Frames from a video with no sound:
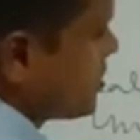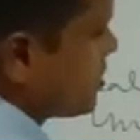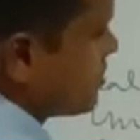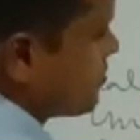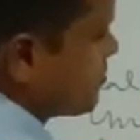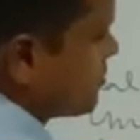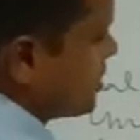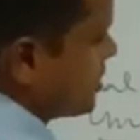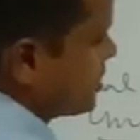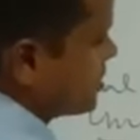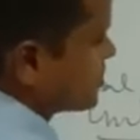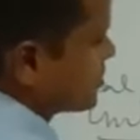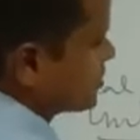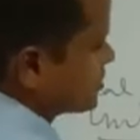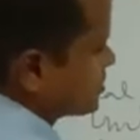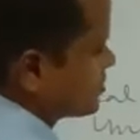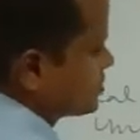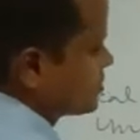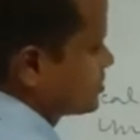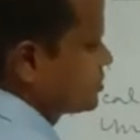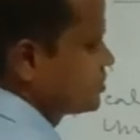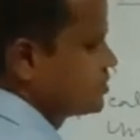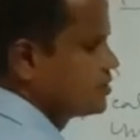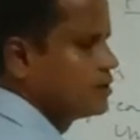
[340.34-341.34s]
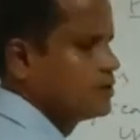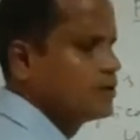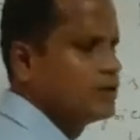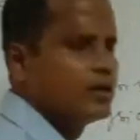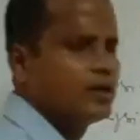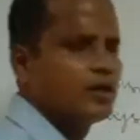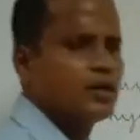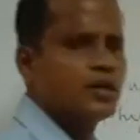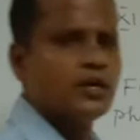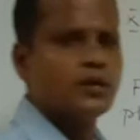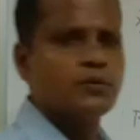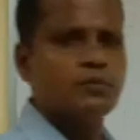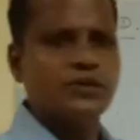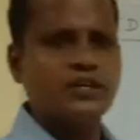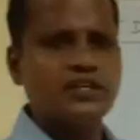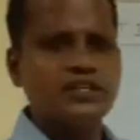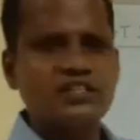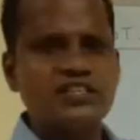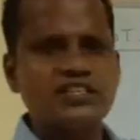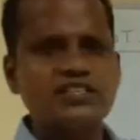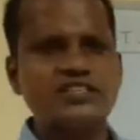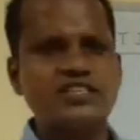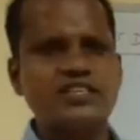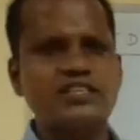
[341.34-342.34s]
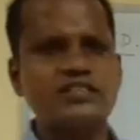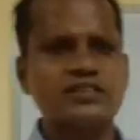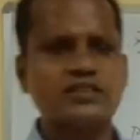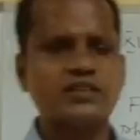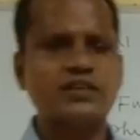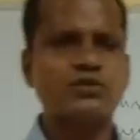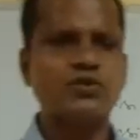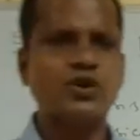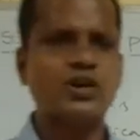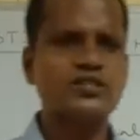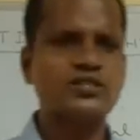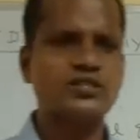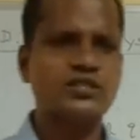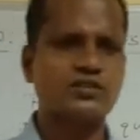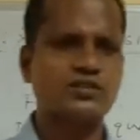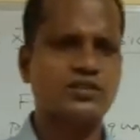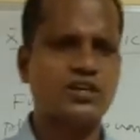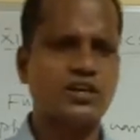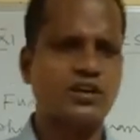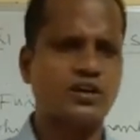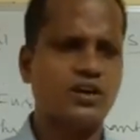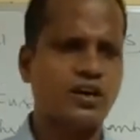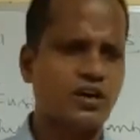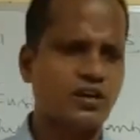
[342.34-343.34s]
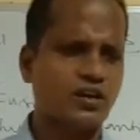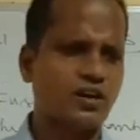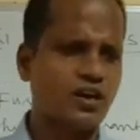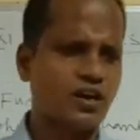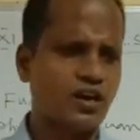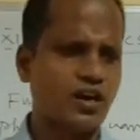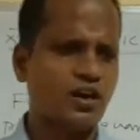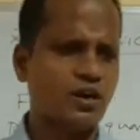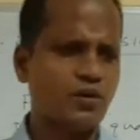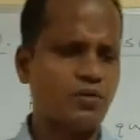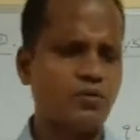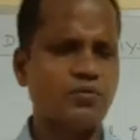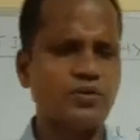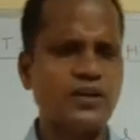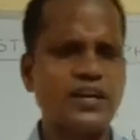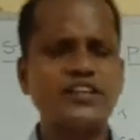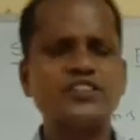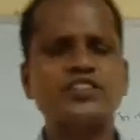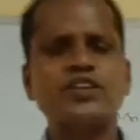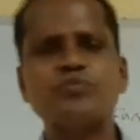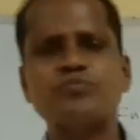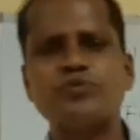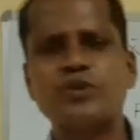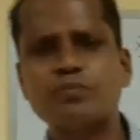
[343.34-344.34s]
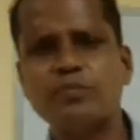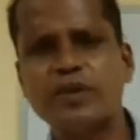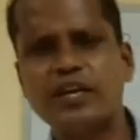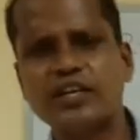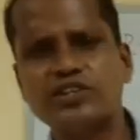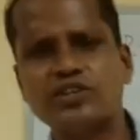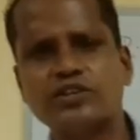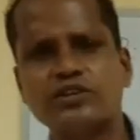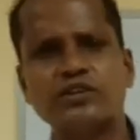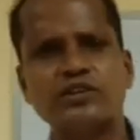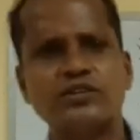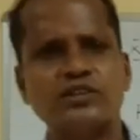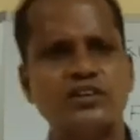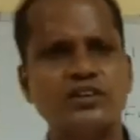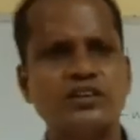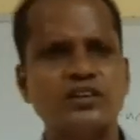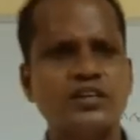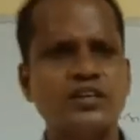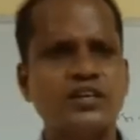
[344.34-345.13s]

Meter. But this is what's the length of the meter?